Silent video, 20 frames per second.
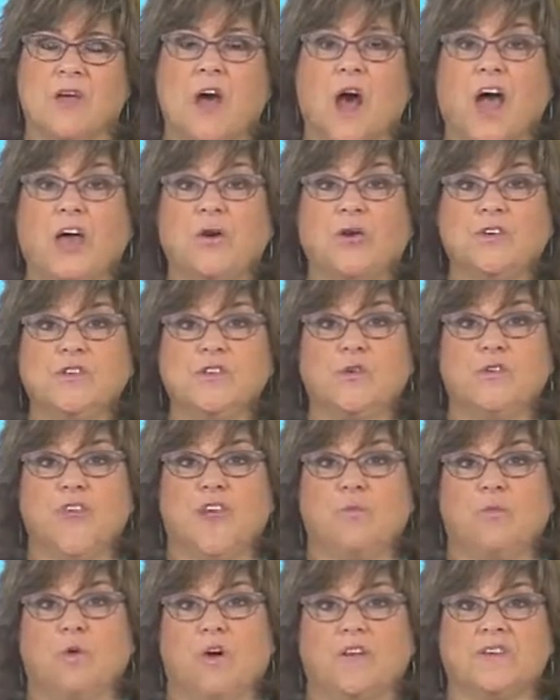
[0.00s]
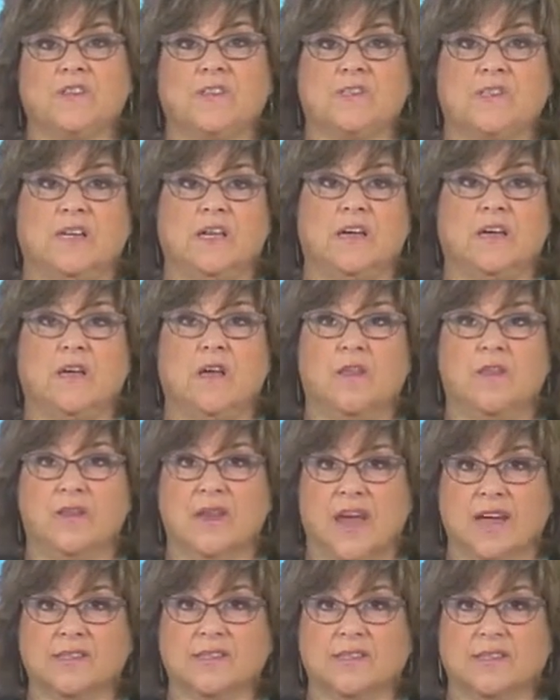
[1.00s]
I also then want to see
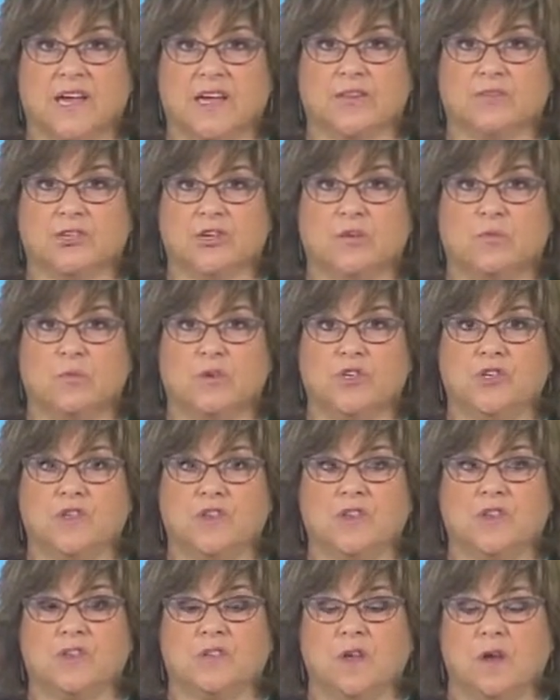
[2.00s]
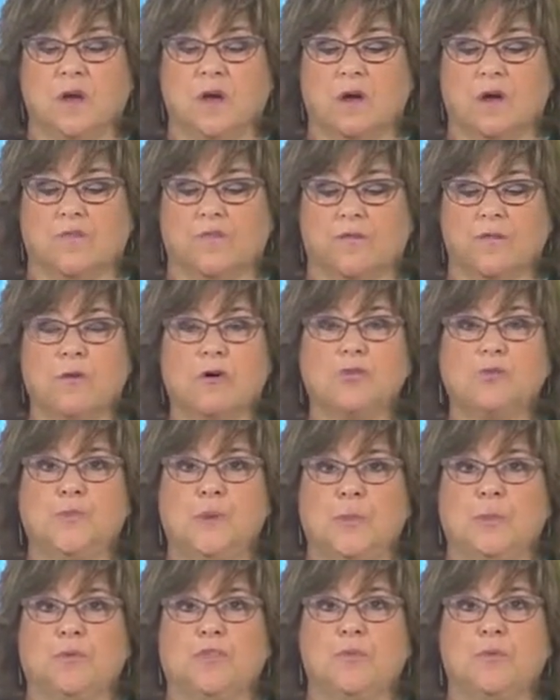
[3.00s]
next section, which is for most
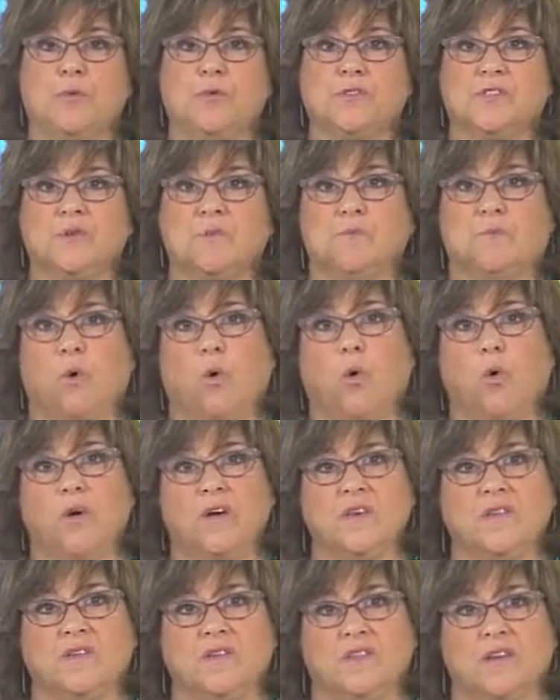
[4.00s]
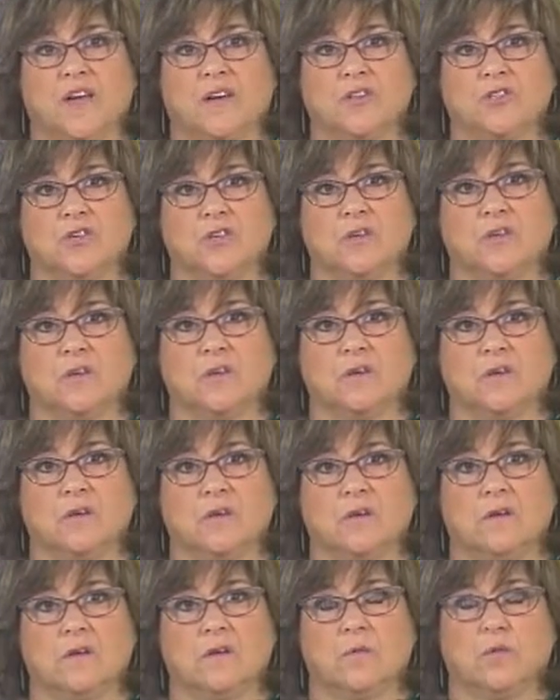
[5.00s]
people the most important section,
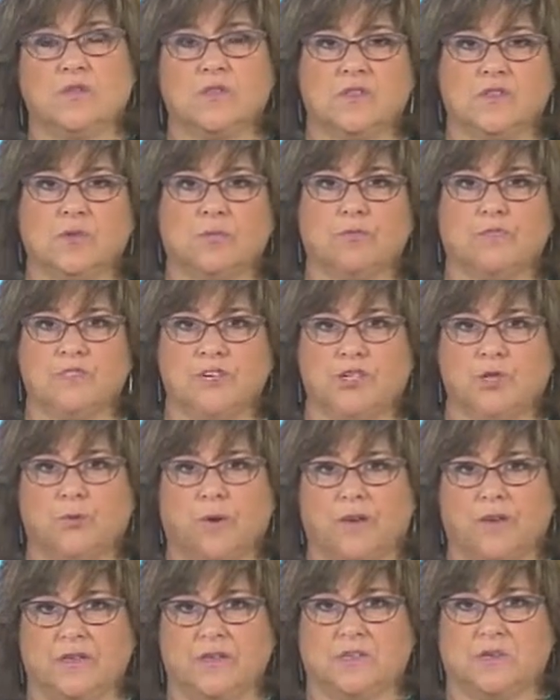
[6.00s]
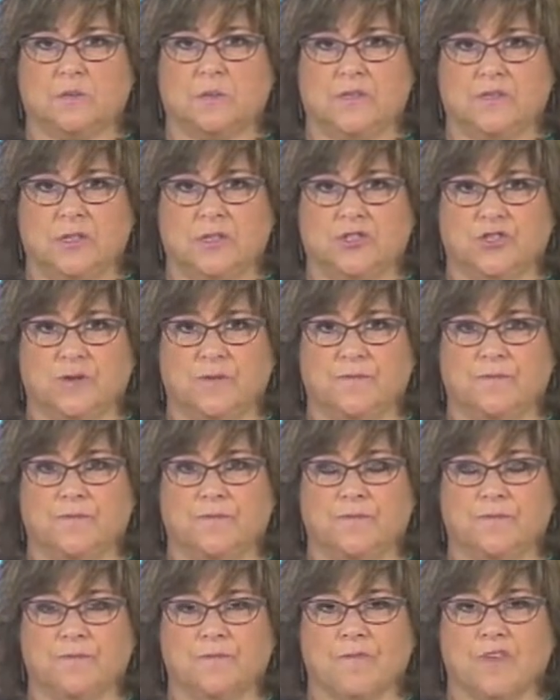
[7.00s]
which is the residuary disposition.
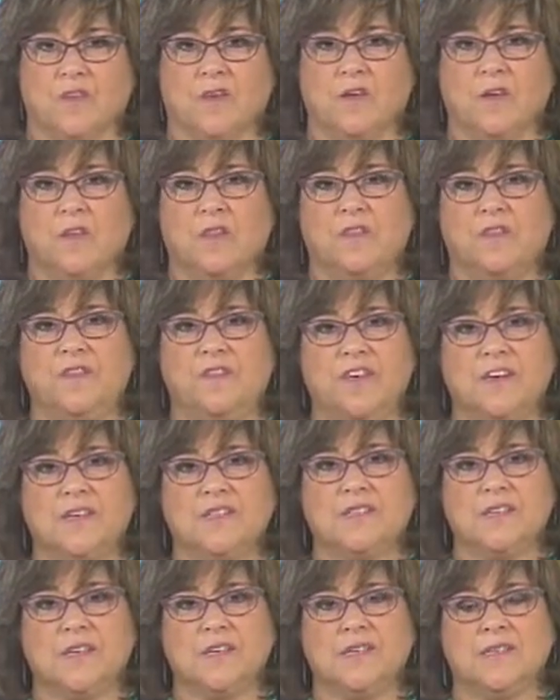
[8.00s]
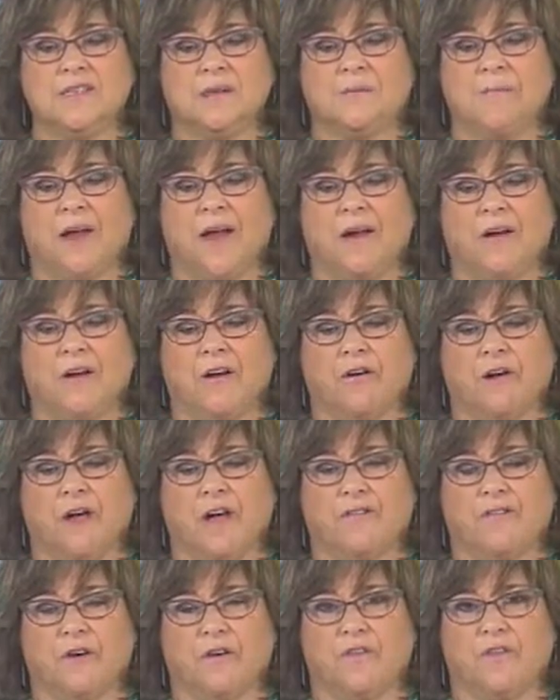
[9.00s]
This is the
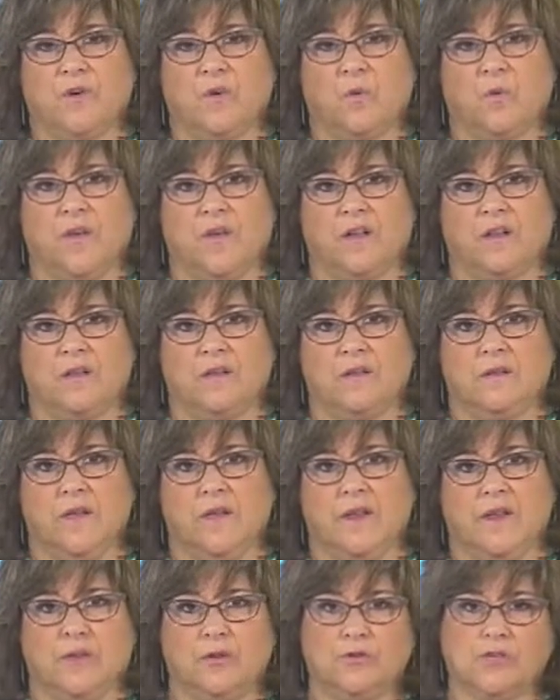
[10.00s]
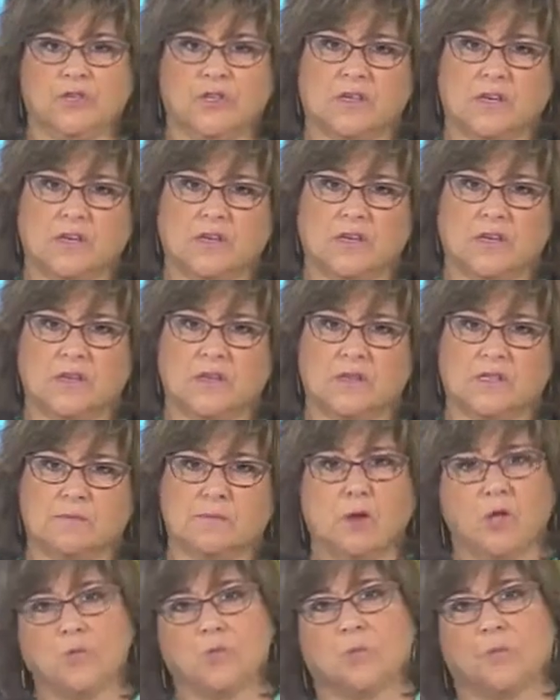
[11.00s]
paragraph of the will, and it usually is
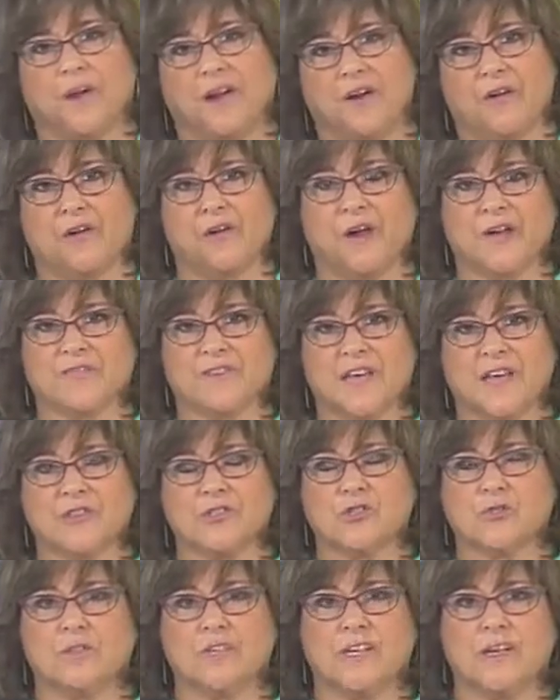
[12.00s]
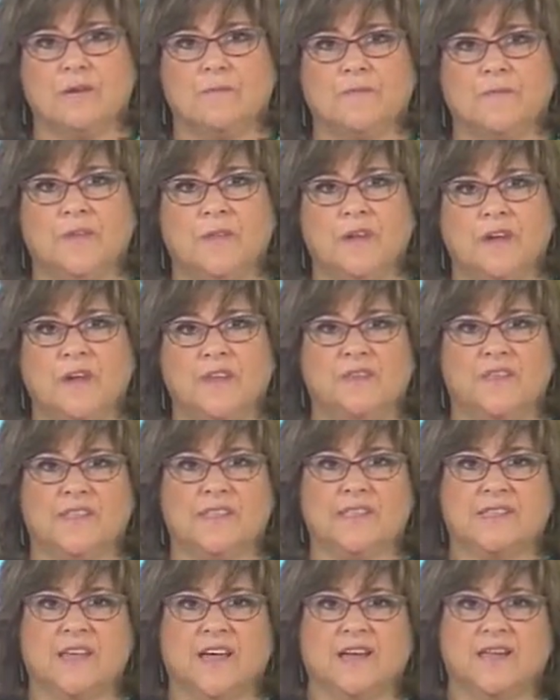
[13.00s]
multiple paragraphs actually, that
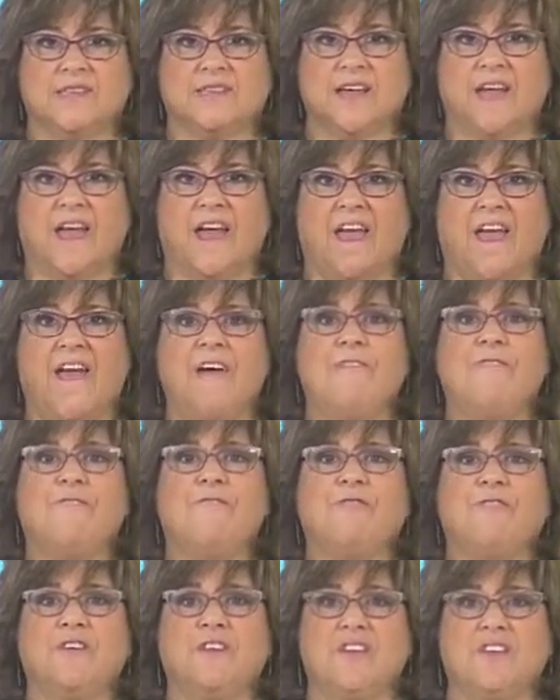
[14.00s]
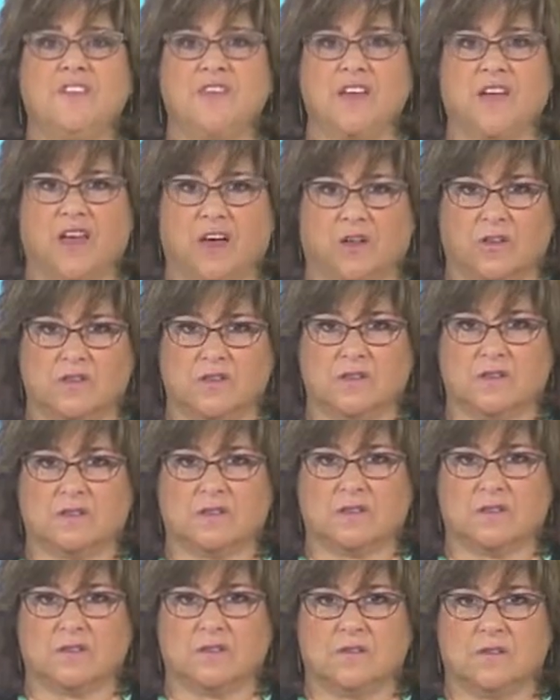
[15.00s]
says everything
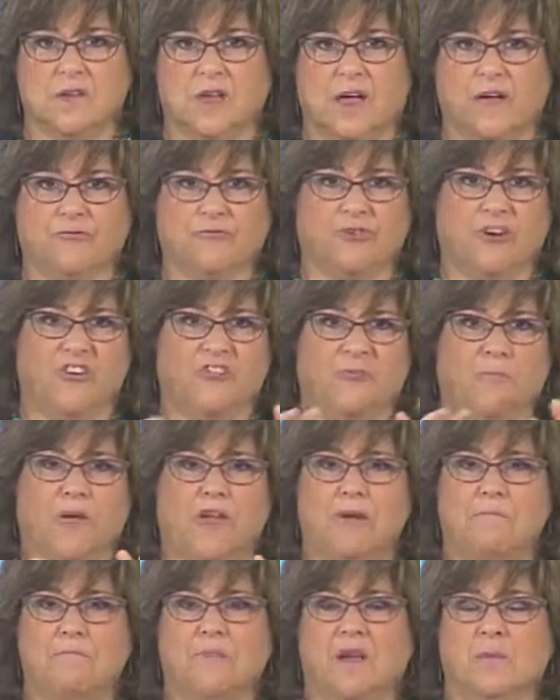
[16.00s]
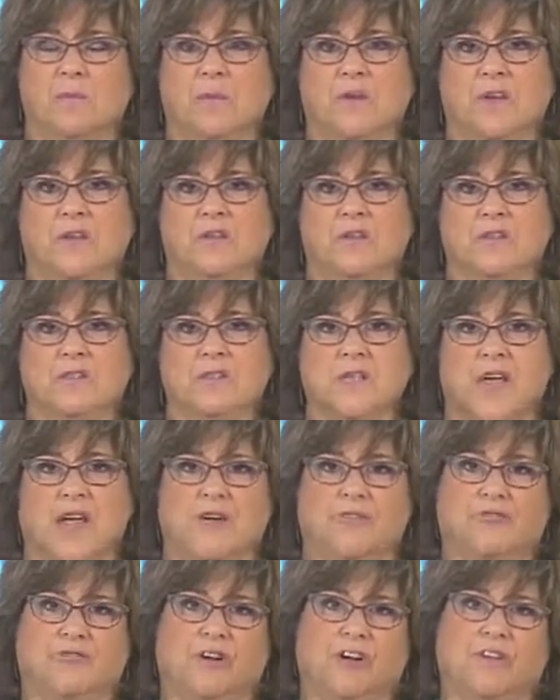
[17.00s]
else, after I've paid my bills,
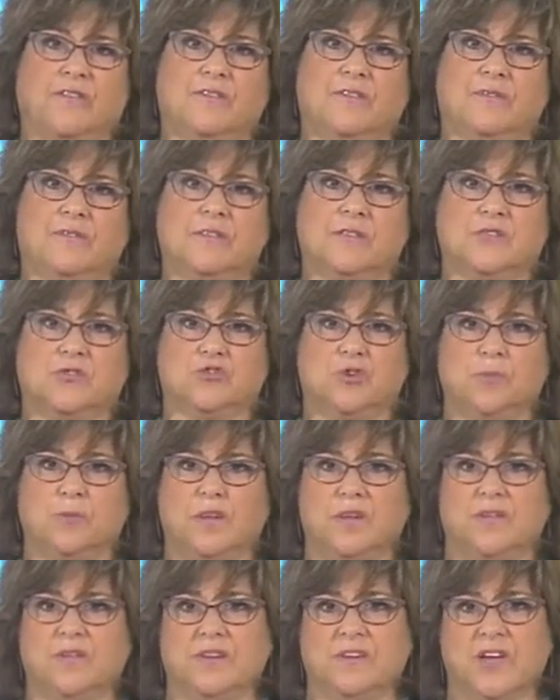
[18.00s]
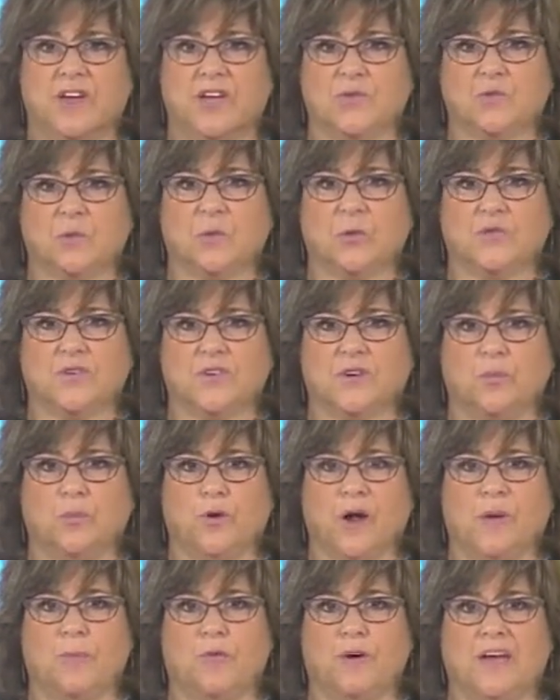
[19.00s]
after I've distributed the tangible personal
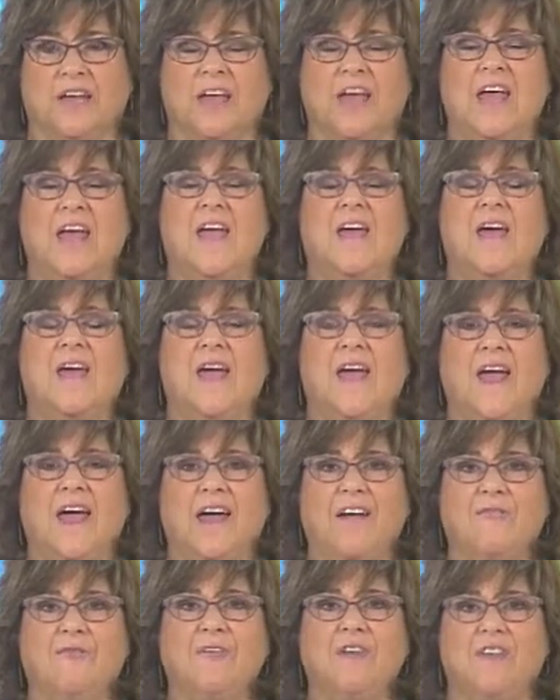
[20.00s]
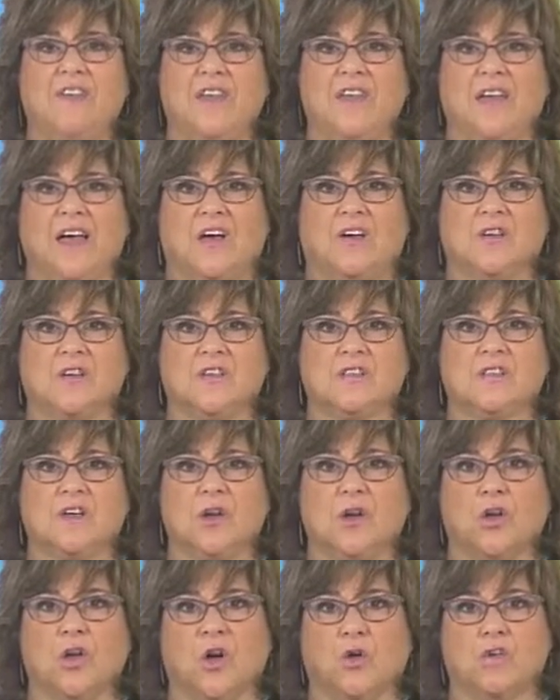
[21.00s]
property, everything else
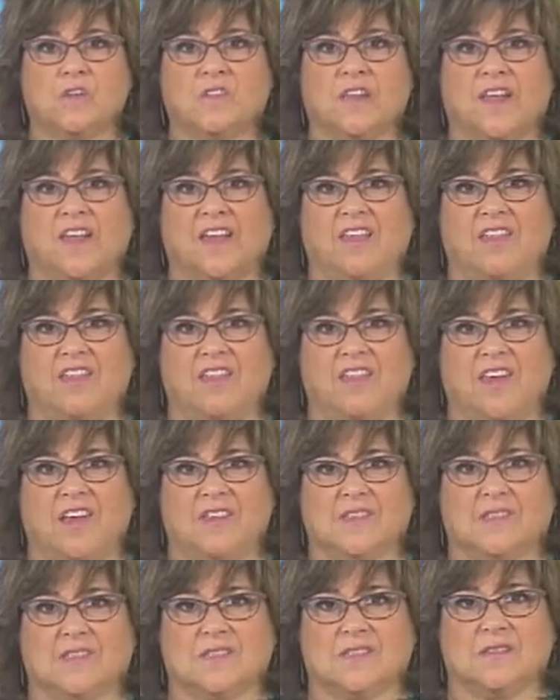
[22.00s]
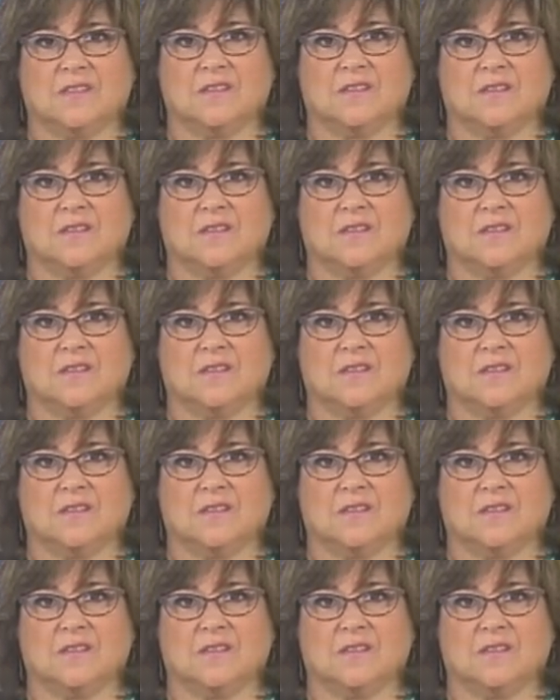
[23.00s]
goes like this.